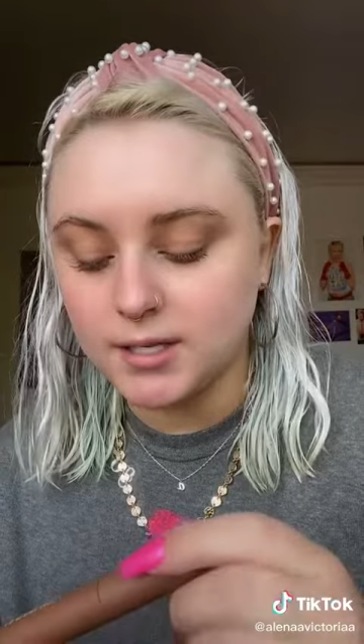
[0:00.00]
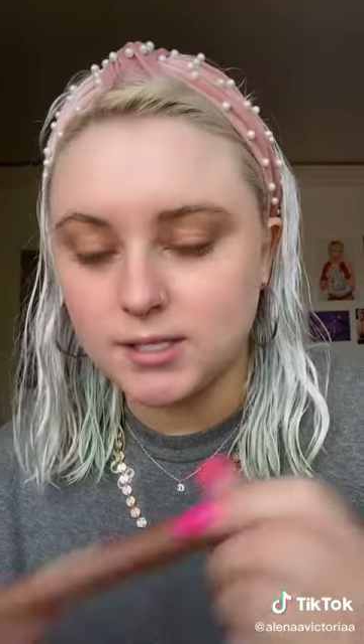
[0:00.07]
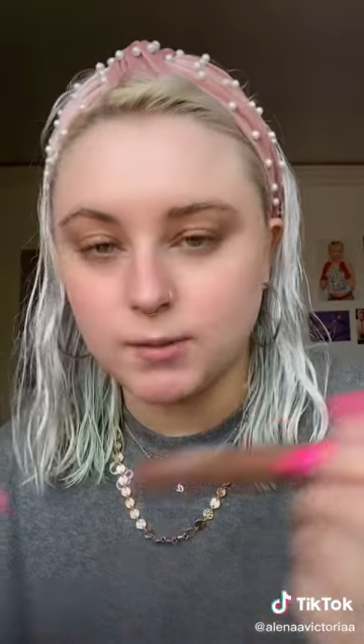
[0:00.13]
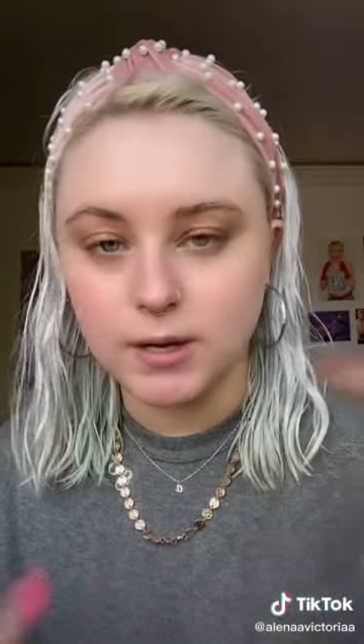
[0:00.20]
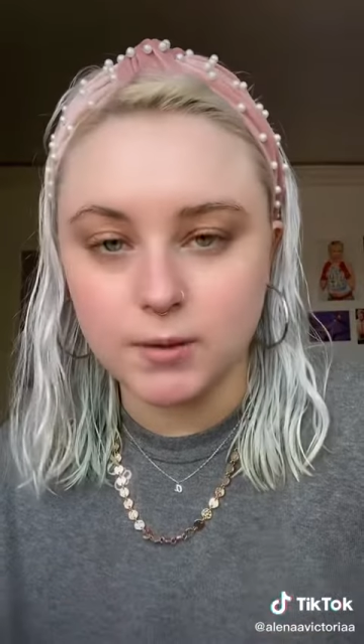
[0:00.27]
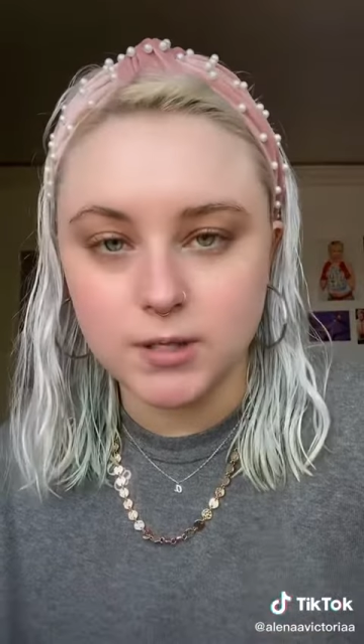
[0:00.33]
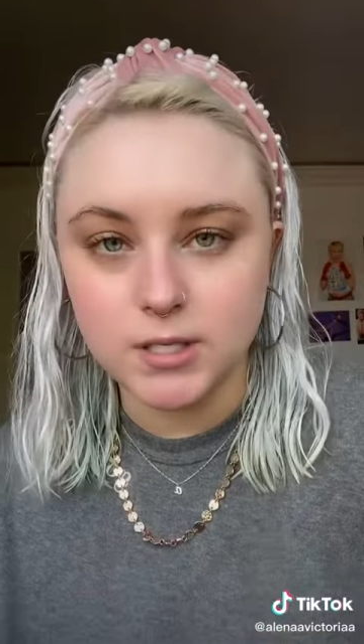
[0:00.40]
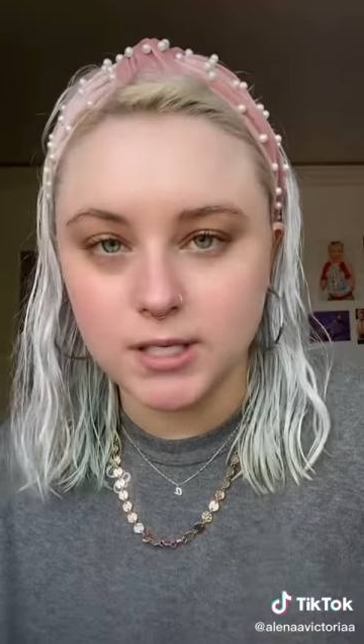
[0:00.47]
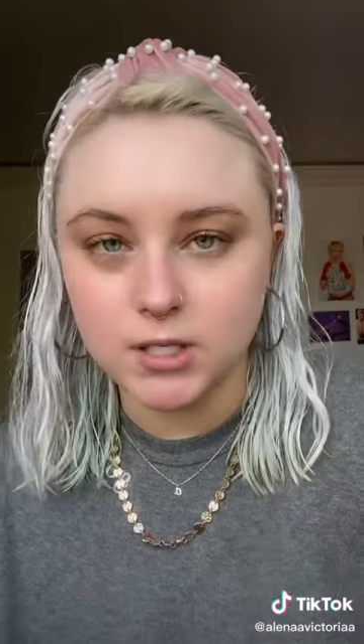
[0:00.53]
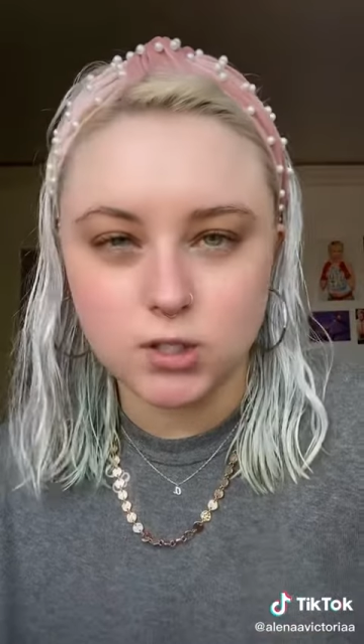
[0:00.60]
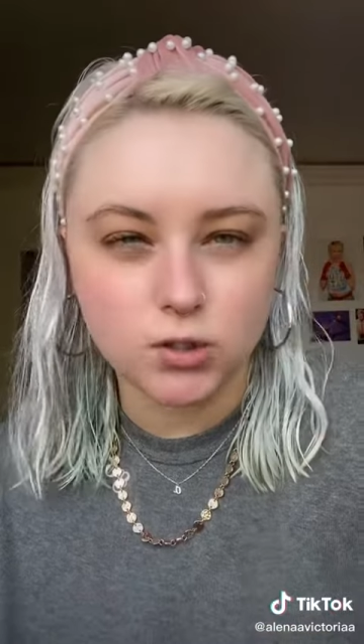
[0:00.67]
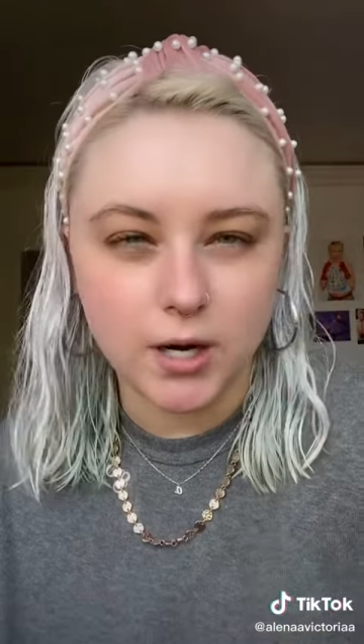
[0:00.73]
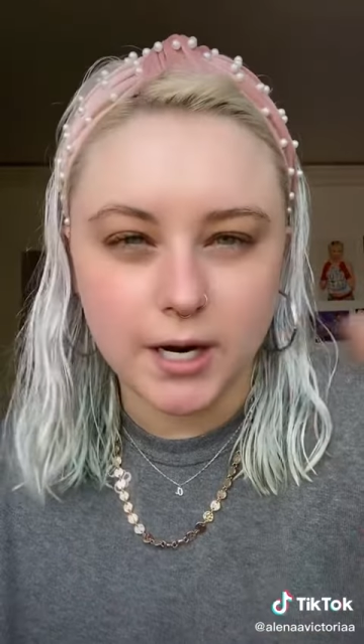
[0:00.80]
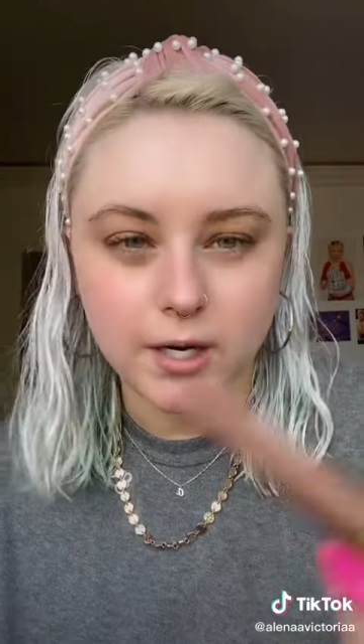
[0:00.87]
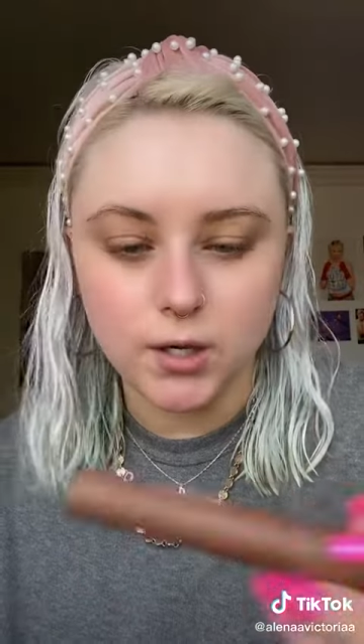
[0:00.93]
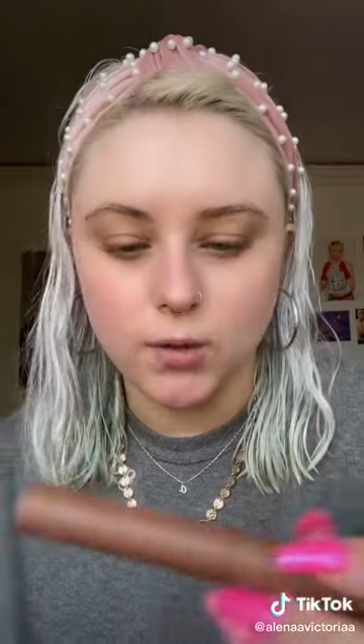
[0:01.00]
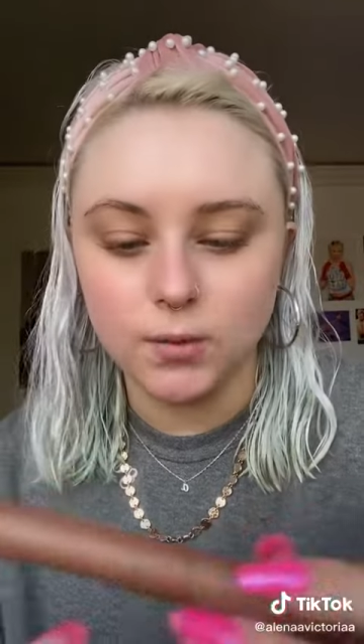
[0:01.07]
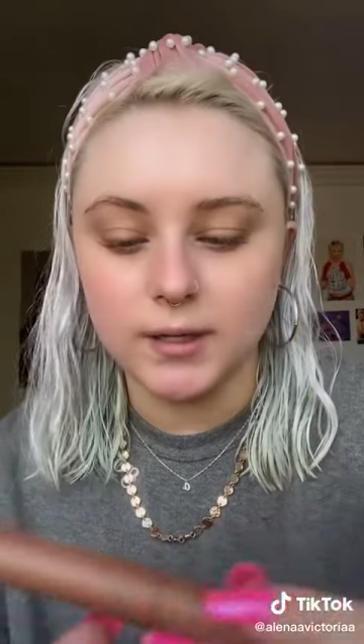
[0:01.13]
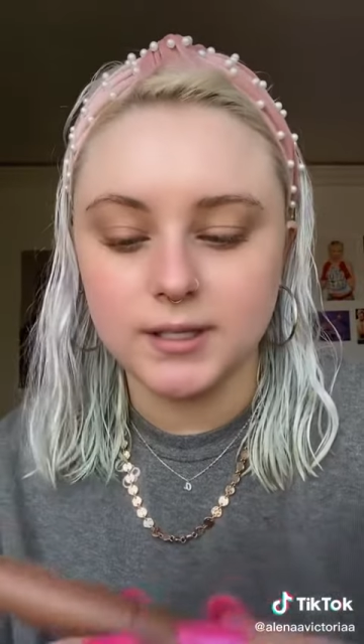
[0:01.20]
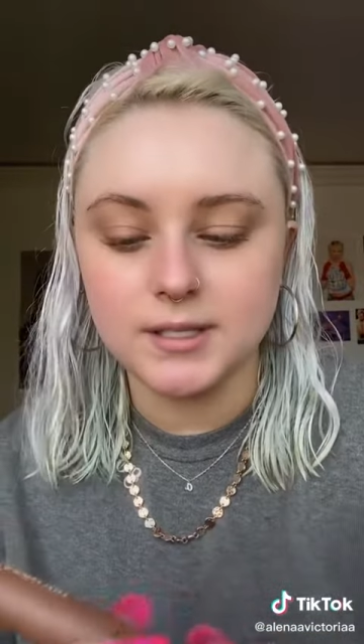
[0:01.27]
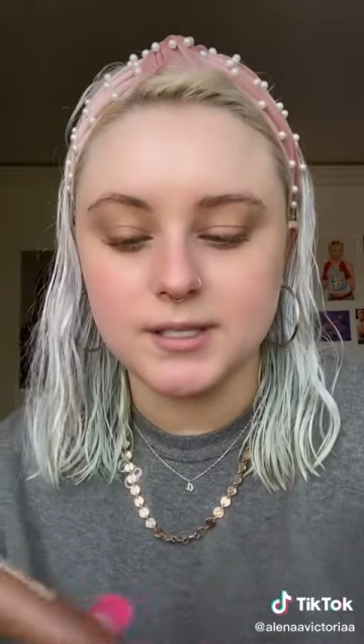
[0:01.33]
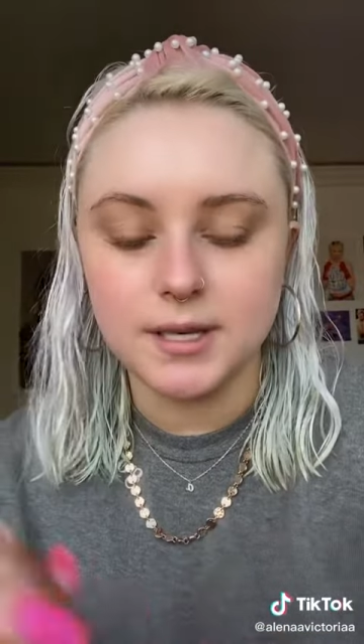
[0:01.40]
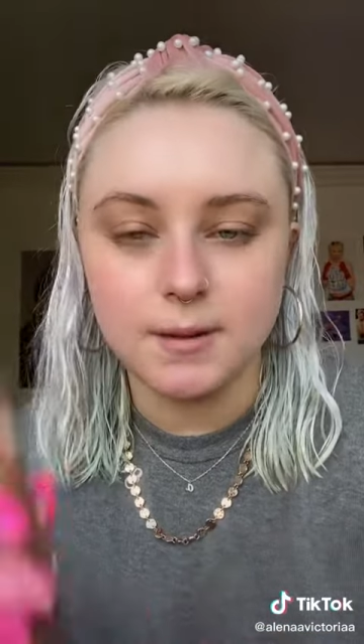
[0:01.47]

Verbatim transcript: so I always like try new ones.